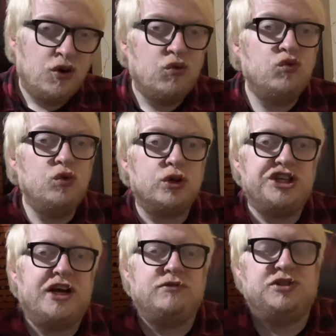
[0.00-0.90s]
rush
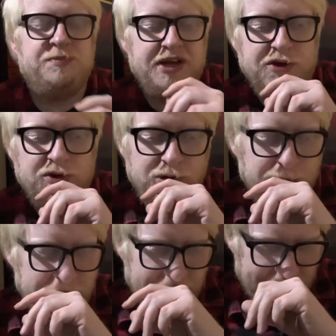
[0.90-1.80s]
out to pick up
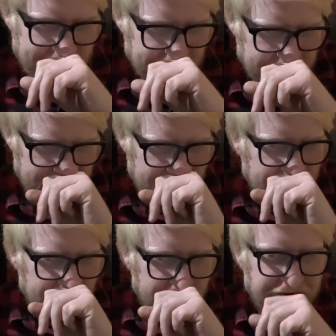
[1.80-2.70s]
like
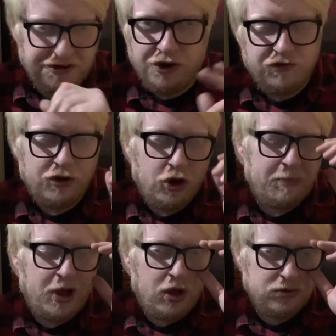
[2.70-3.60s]
3 or 4
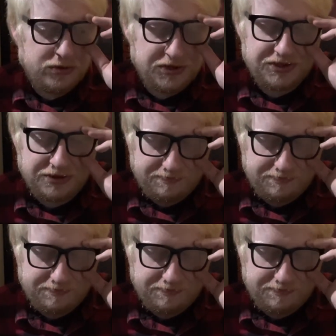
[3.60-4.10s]
bottles.